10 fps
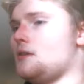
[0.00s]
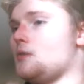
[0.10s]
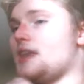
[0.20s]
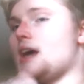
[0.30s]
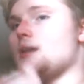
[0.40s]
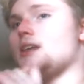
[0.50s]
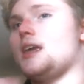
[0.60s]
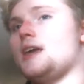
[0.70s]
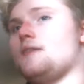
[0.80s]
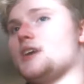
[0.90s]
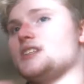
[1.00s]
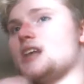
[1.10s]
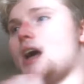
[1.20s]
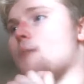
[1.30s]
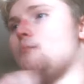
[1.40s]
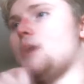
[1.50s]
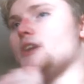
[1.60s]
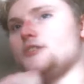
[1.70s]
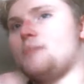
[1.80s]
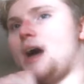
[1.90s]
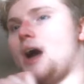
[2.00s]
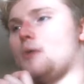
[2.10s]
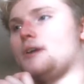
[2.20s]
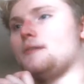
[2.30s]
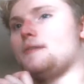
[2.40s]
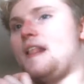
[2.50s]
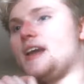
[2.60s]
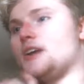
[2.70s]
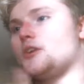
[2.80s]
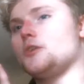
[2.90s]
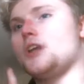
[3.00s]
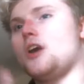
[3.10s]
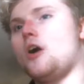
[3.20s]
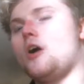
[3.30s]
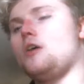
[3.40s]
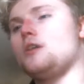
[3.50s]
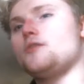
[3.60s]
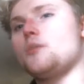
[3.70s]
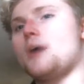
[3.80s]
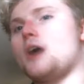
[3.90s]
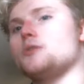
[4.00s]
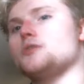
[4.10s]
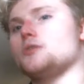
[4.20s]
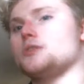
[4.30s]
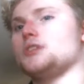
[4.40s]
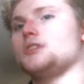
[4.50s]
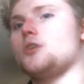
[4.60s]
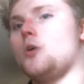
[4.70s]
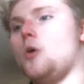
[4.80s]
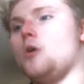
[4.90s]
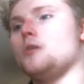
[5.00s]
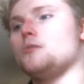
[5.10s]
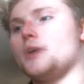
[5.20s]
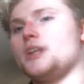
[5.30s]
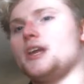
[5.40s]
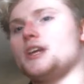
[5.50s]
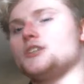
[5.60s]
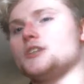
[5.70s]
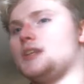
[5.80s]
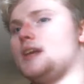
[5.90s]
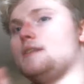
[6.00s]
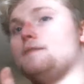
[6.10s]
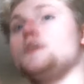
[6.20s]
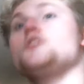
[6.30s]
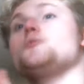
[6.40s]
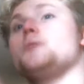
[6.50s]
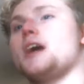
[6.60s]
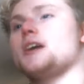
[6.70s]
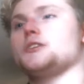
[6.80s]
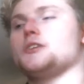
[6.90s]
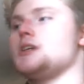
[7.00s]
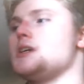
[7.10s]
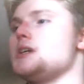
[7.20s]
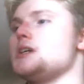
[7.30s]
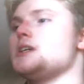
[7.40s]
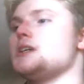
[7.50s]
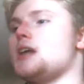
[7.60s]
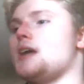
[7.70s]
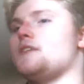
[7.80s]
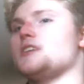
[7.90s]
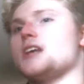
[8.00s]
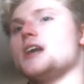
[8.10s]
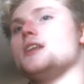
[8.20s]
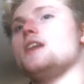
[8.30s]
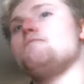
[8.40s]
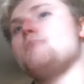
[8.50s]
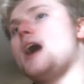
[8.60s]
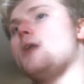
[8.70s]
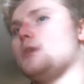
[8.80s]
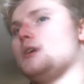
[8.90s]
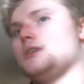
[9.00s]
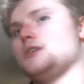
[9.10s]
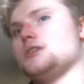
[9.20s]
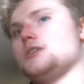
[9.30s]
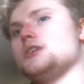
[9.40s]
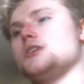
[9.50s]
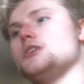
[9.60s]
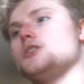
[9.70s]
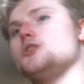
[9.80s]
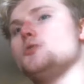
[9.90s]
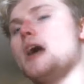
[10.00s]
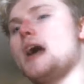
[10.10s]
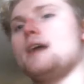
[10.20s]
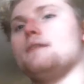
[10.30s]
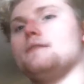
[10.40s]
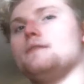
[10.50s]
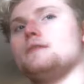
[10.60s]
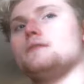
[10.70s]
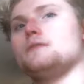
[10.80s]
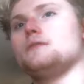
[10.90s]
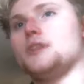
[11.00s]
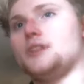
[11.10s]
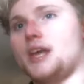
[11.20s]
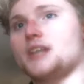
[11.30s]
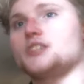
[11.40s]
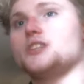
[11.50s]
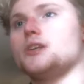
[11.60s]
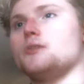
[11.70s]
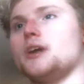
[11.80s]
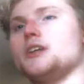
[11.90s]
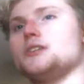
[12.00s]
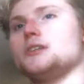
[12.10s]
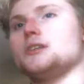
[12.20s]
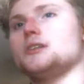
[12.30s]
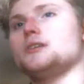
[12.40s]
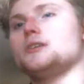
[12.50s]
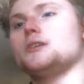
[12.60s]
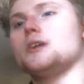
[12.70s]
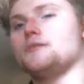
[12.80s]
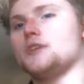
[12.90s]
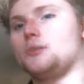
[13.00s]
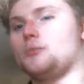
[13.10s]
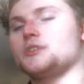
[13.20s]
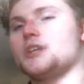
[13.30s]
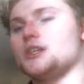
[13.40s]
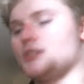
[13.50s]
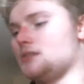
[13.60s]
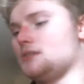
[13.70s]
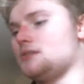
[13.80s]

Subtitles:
That gave us a bunch of power, including all of the power sources, coal, radiation, and the fusion reactor, gave us enough power to have the next generation of teleportation.